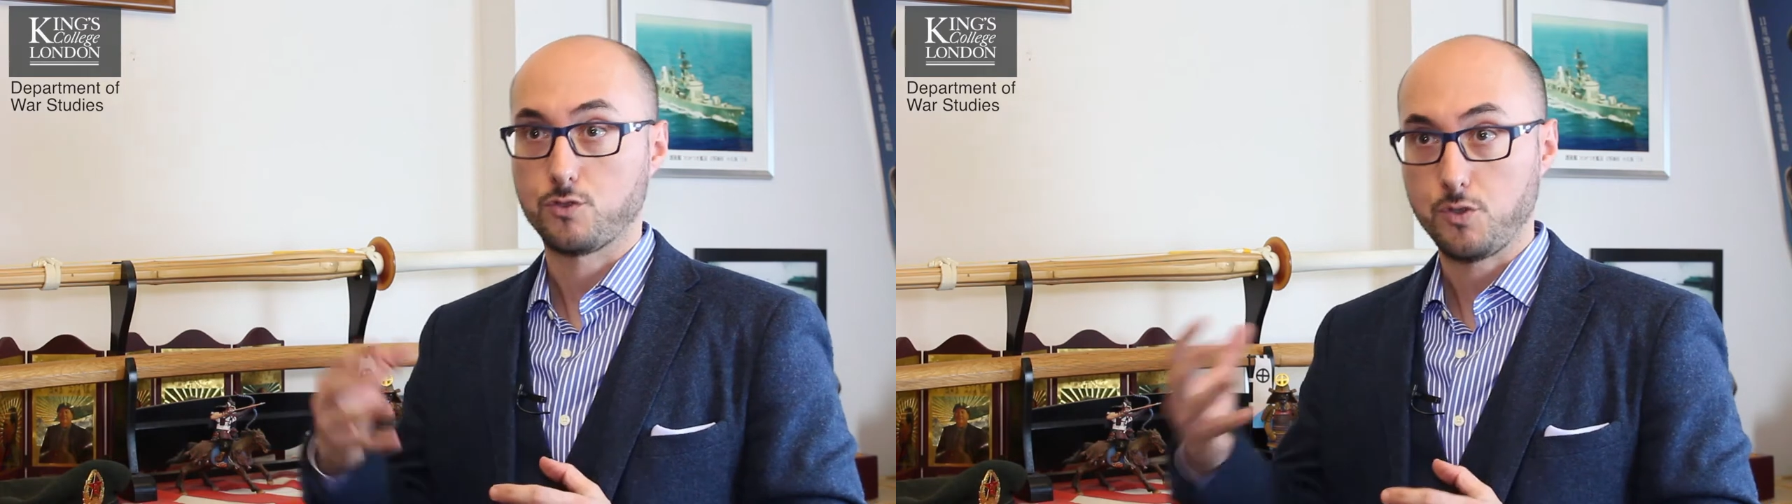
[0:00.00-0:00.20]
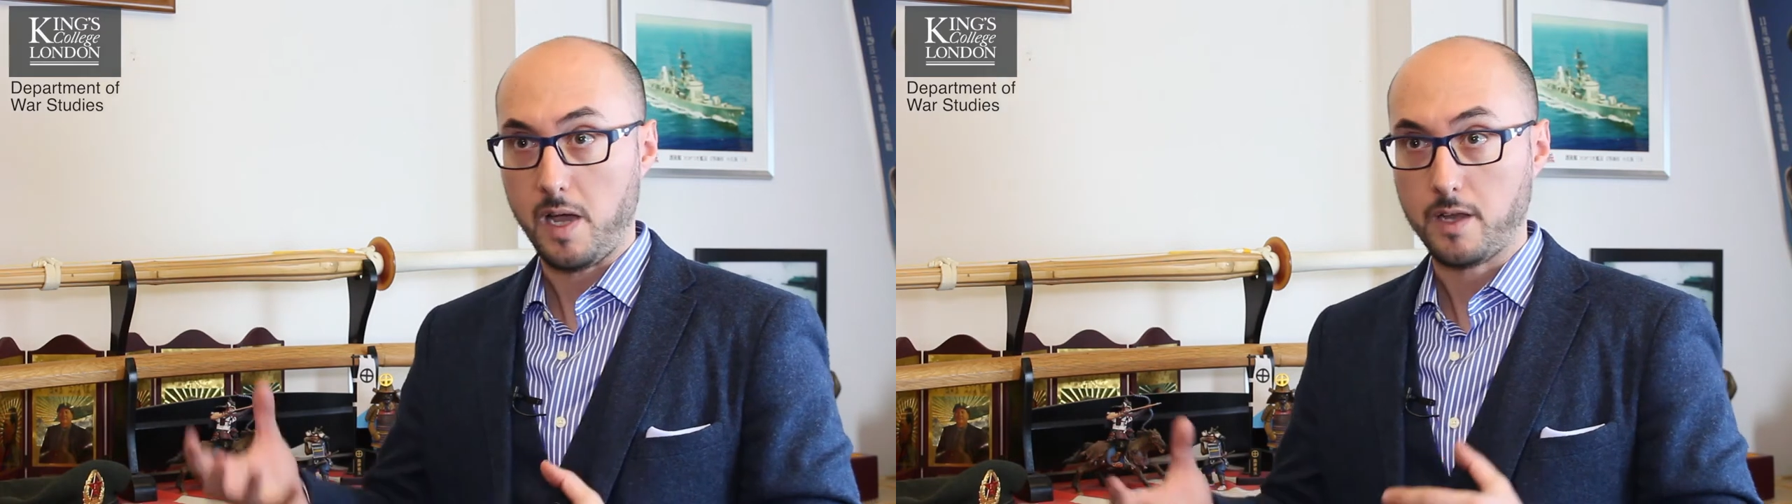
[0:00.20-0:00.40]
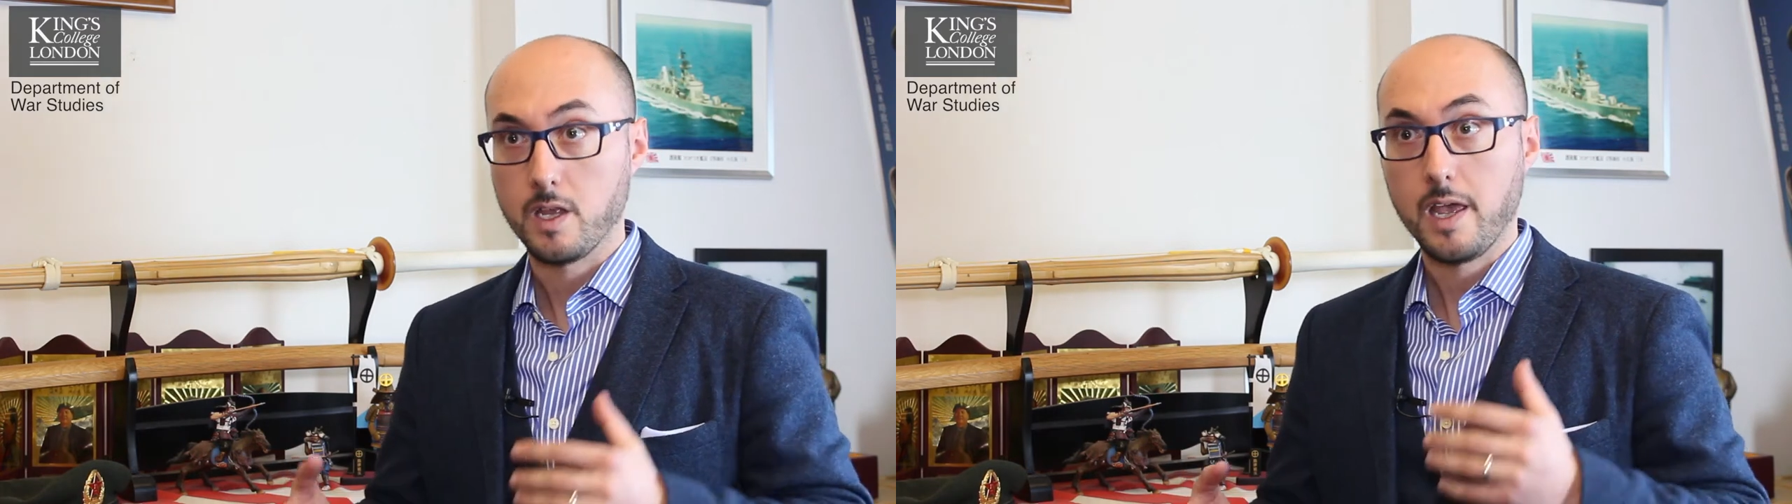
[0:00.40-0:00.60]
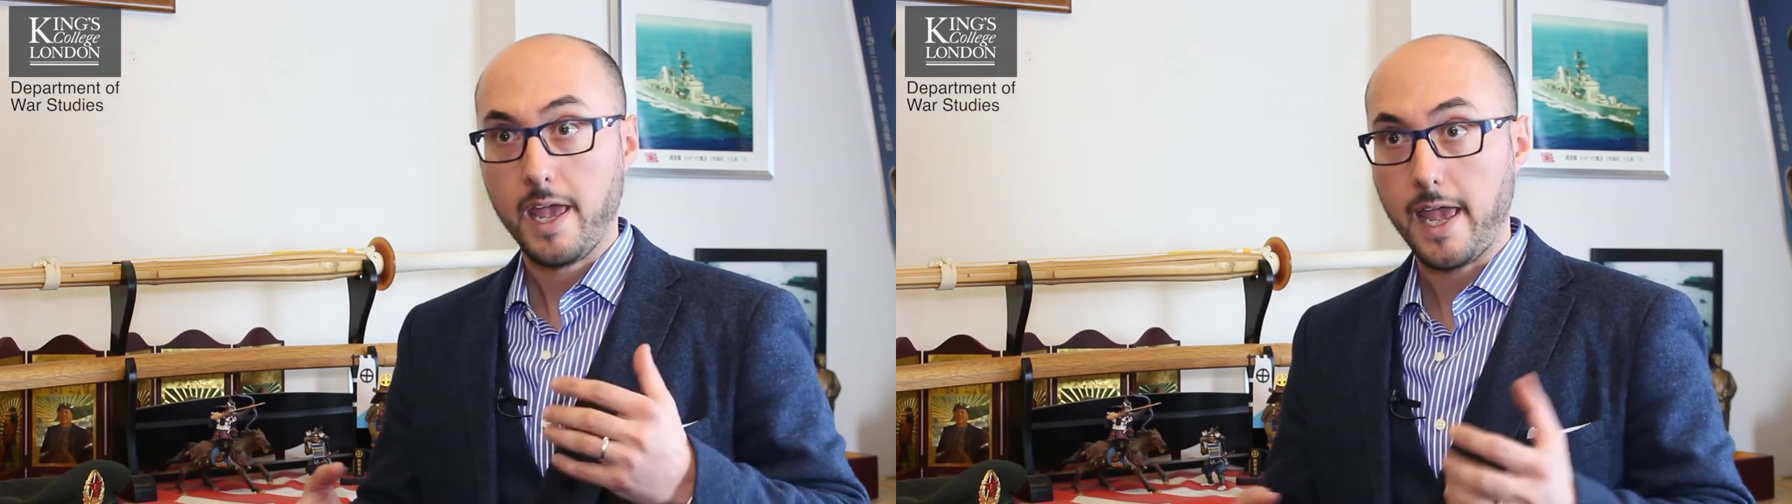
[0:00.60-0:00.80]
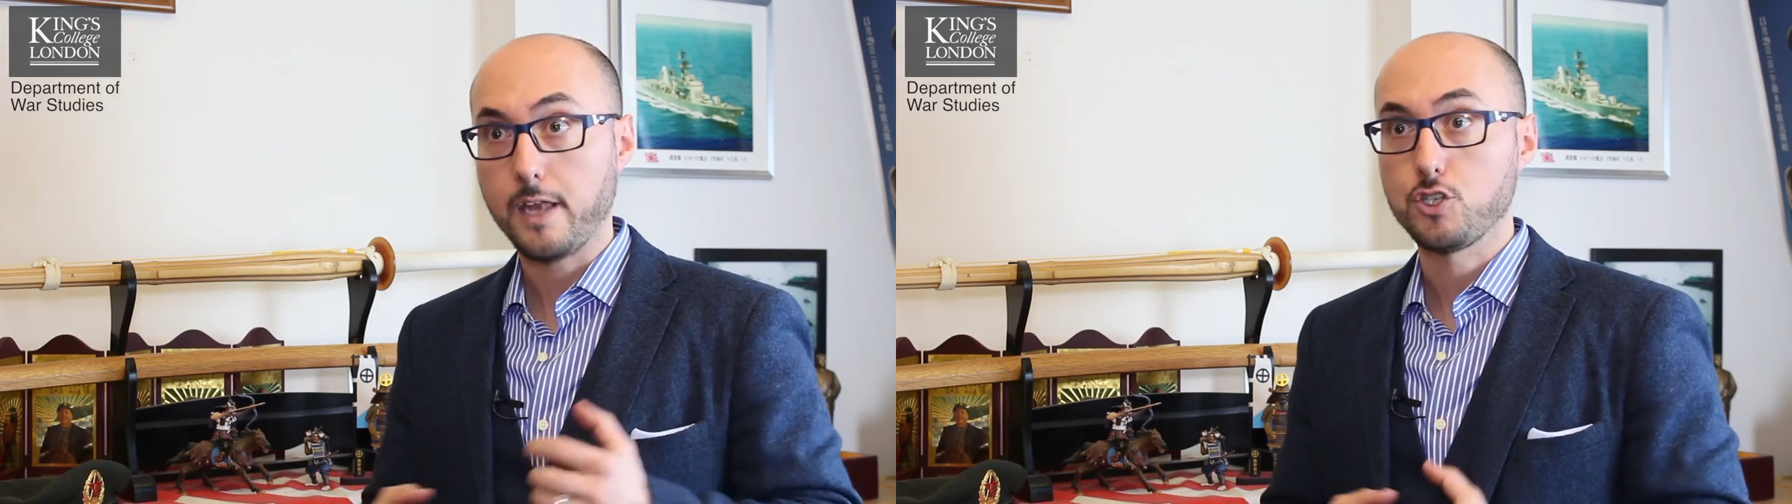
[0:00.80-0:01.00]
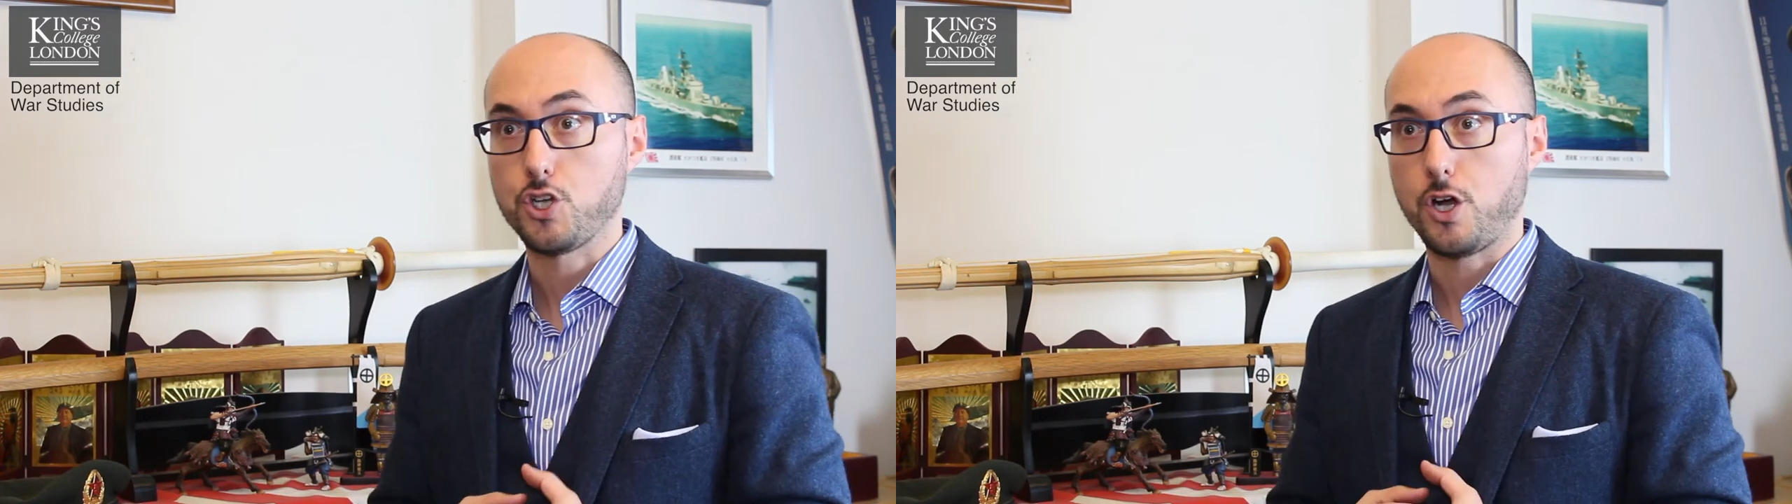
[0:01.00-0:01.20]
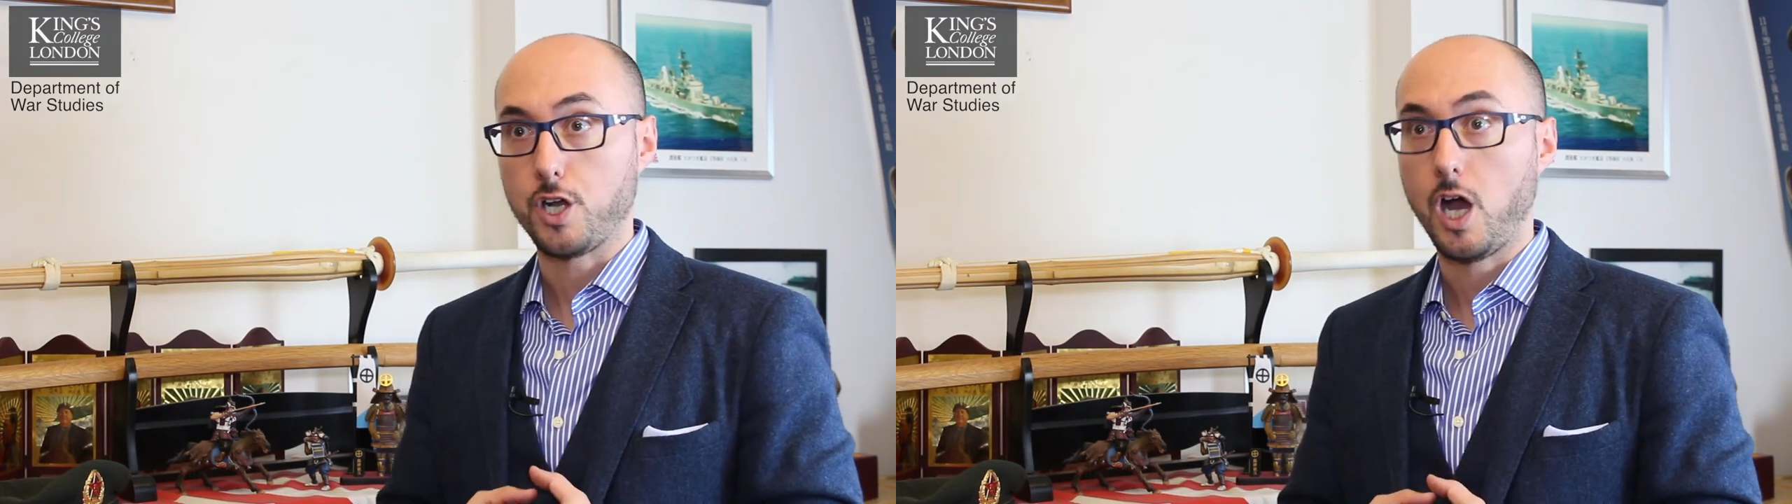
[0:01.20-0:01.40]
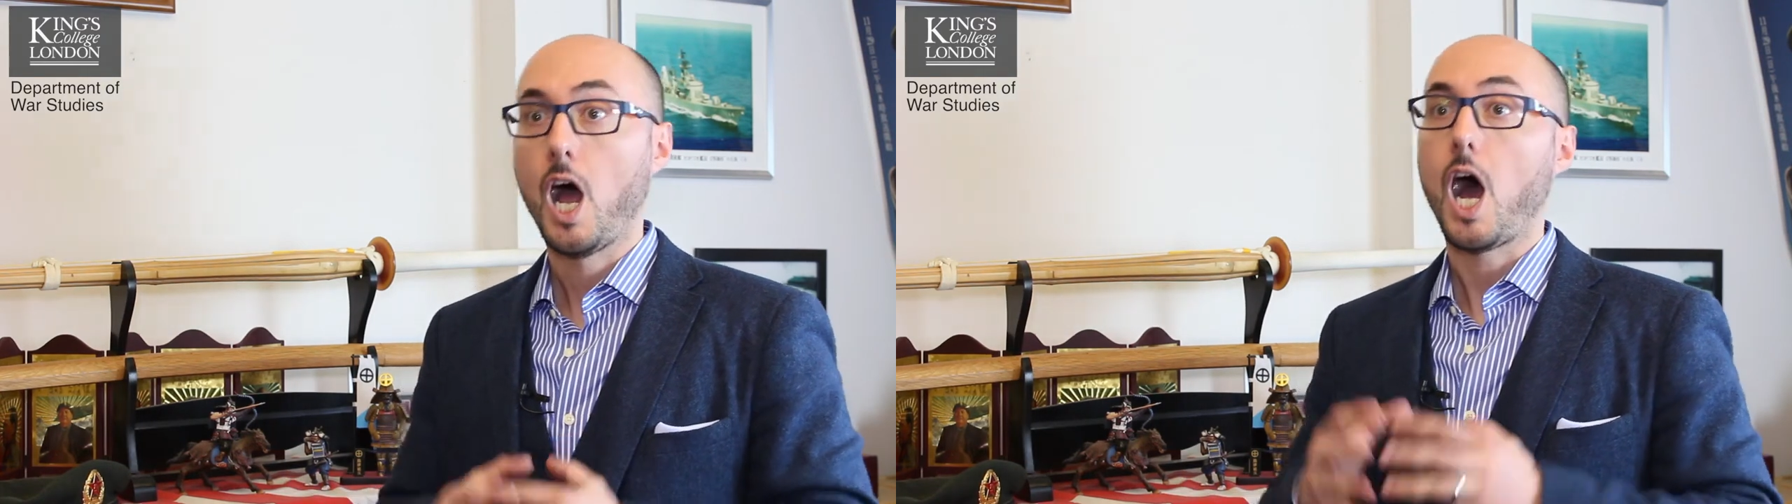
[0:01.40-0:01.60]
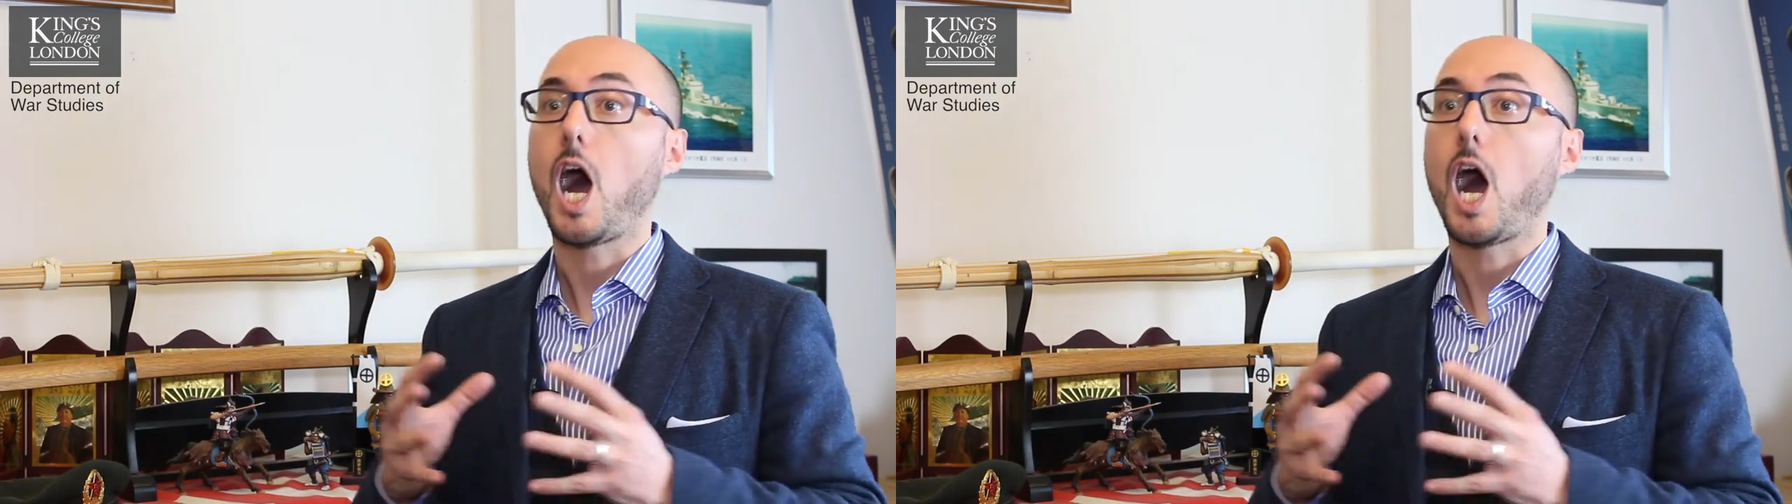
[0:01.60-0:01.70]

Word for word: Japan and China,